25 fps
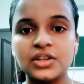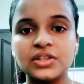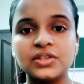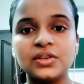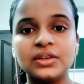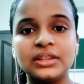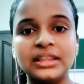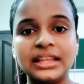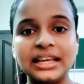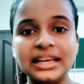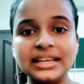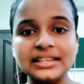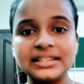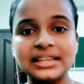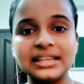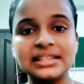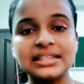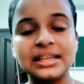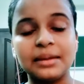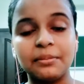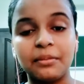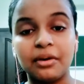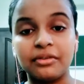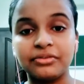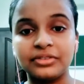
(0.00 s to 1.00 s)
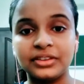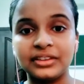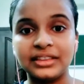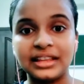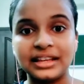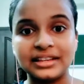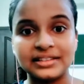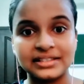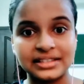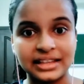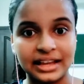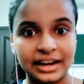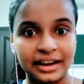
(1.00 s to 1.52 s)
So these are some of the
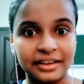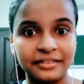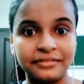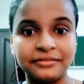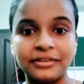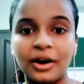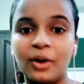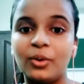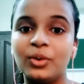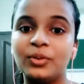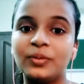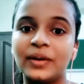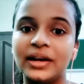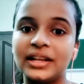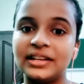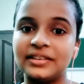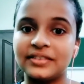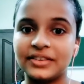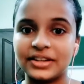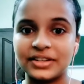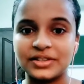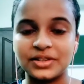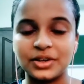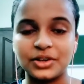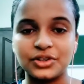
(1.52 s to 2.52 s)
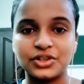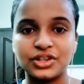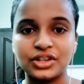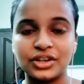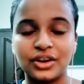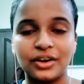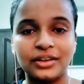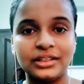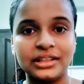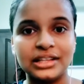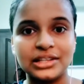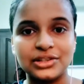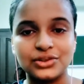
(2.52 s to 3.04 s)
things that I found while
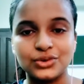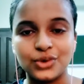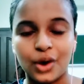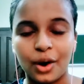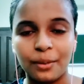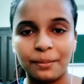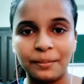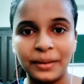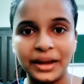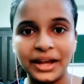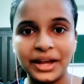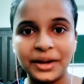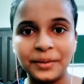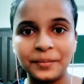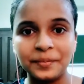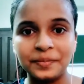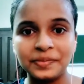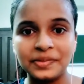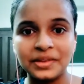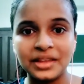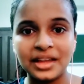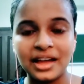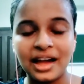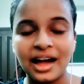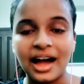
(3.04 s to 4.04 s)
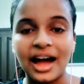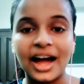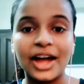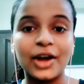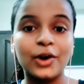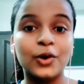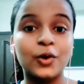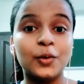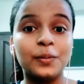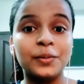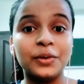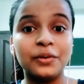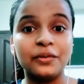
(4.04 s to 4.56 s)
researching on this topic. I
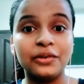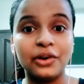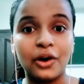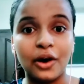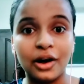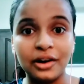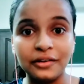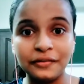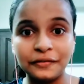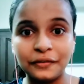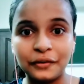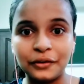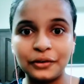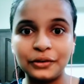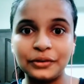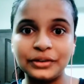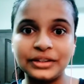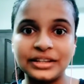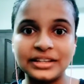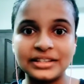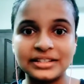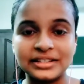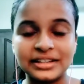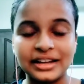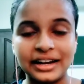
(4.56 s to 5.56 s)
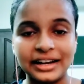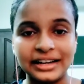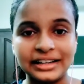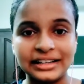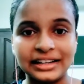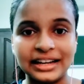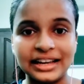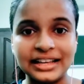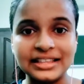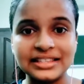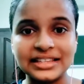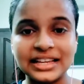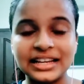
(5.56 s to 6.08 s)
hope you will all follow these
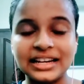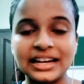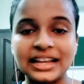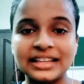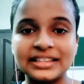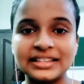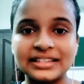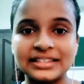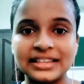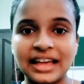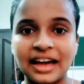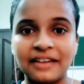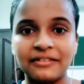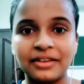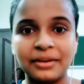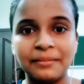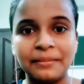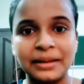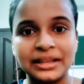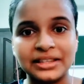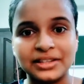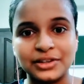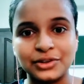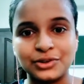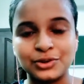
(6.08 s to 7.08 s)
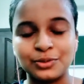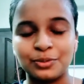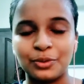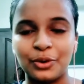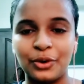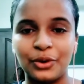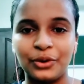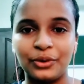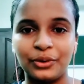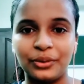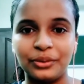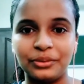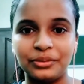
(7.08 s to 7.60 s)
guidelines and let us have a better
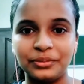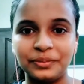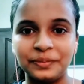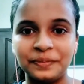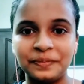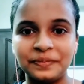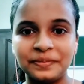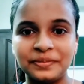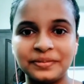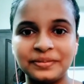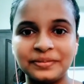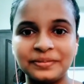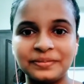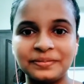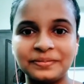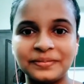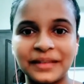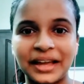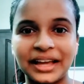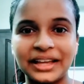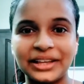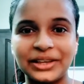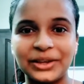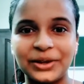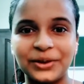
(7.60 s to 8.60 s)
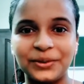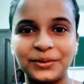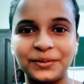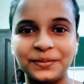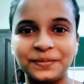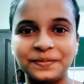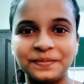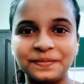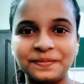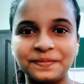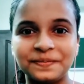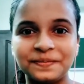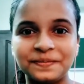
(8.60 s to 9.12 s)
tomorrow. Thank
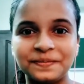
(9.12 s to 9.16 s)
you.